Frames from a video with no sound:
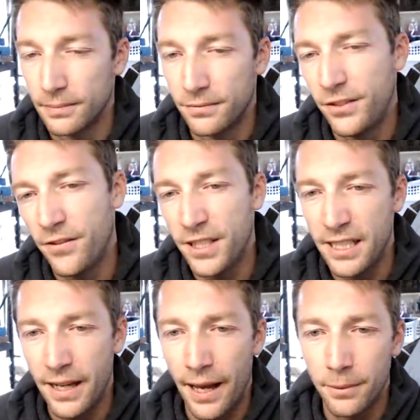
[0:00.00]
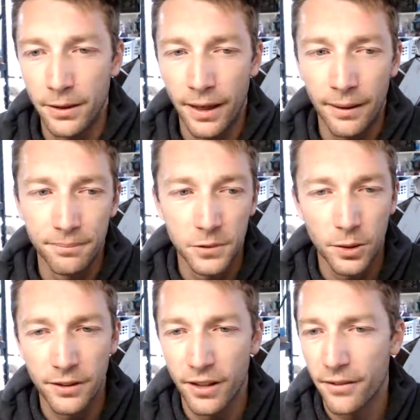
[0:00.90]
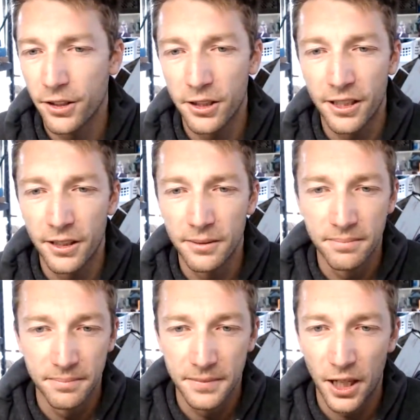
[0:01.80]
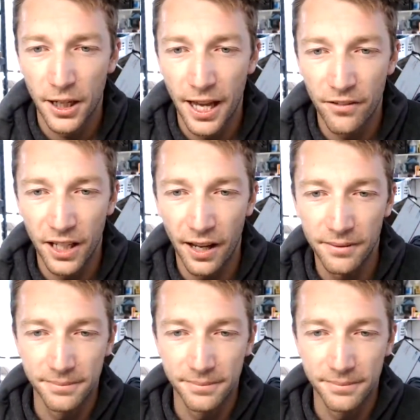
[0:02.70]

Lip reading: 15 dabs a day, 25, 30 on a heavy day.